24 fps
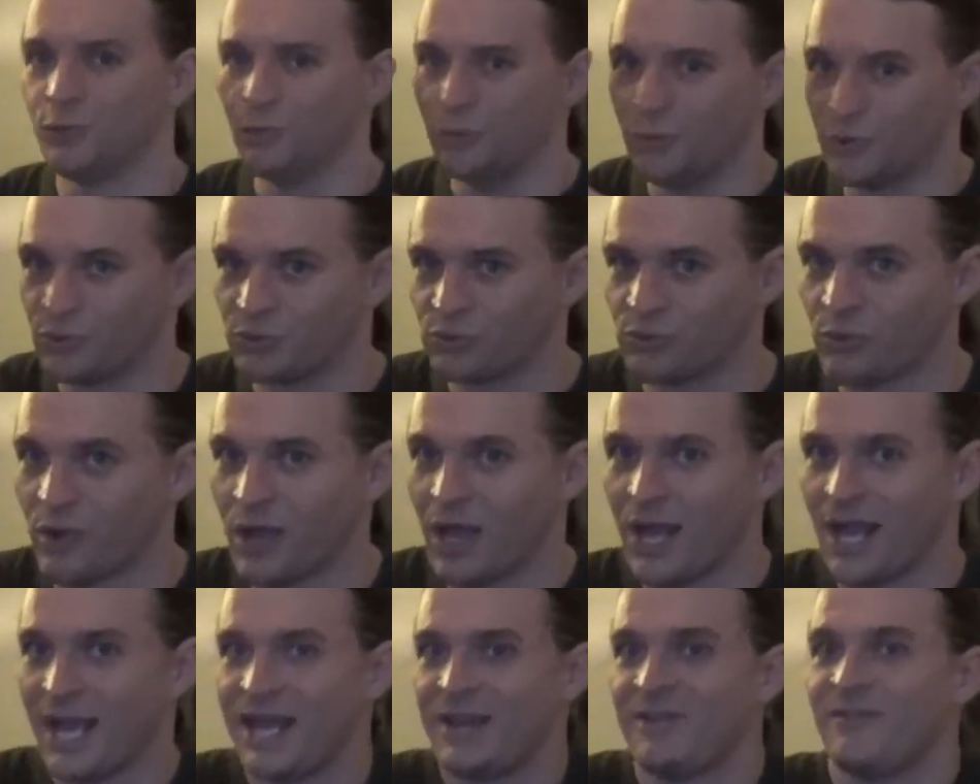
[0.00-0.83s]

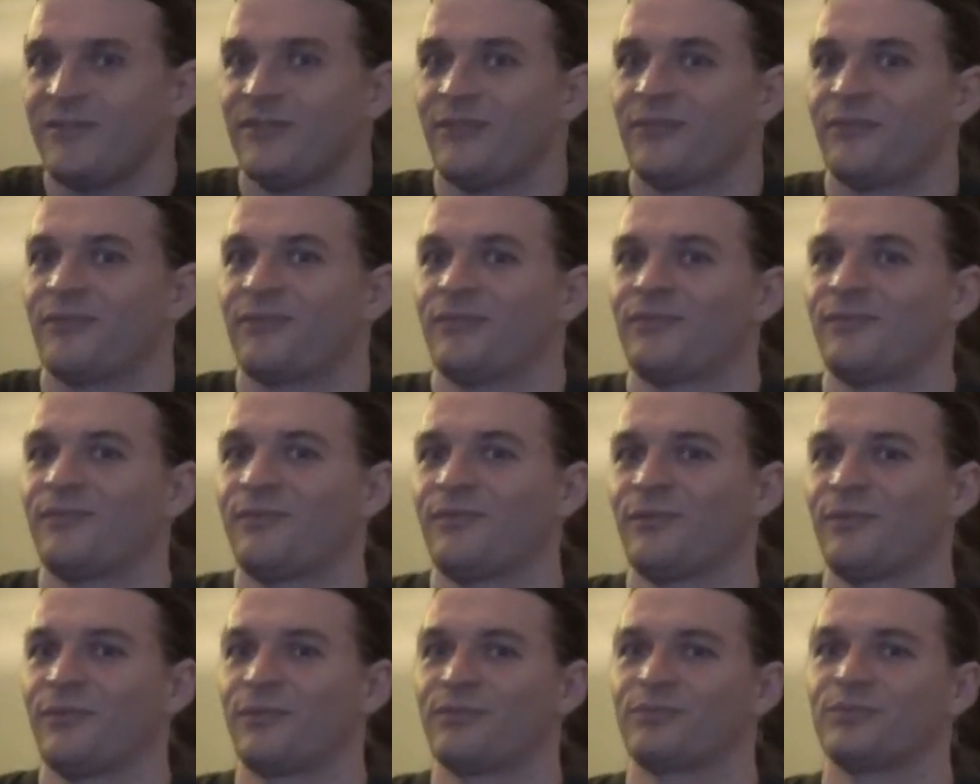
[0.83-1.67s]
drive
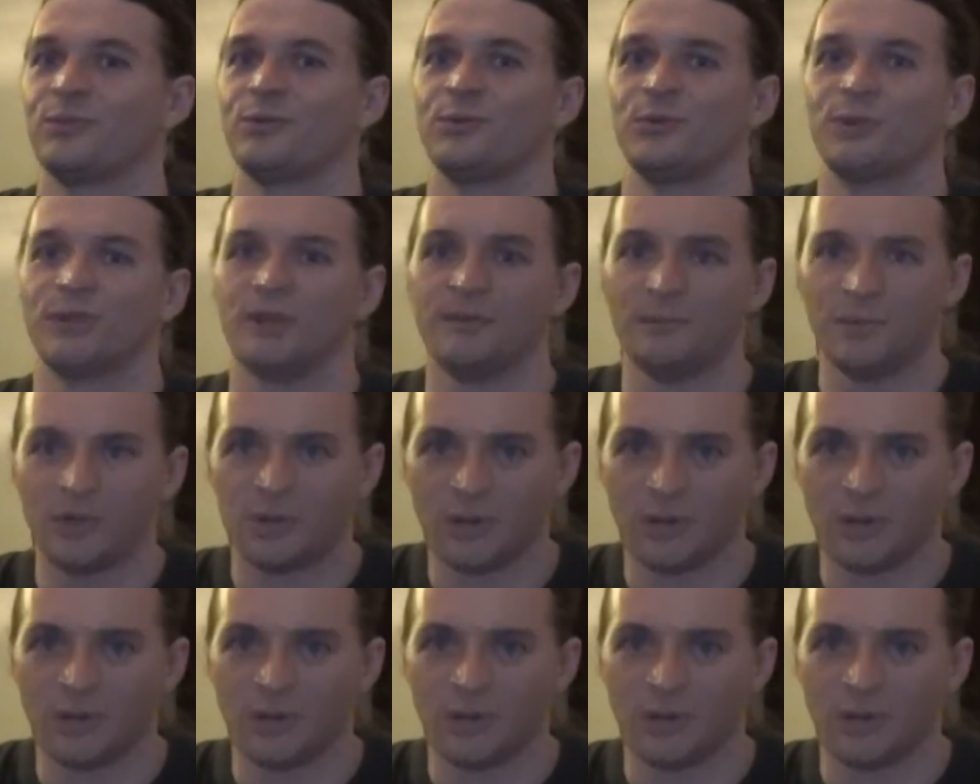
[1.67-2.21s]
through them.